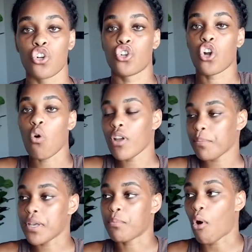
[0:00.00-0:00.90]
showing
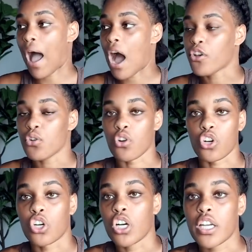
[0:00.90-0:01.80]
people how you're
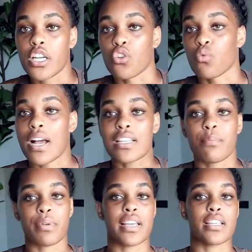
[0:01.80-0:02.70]
cooking the
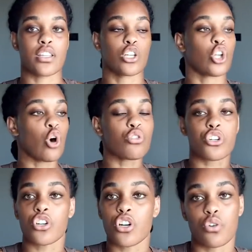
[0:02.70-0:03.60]
recipes, the low
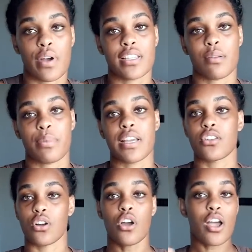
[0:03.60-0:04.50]
sugar
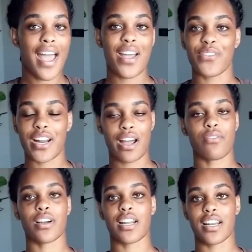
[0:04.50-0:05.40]
recipes, or hey,
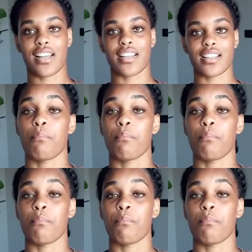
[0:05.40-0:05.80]
whatever it is.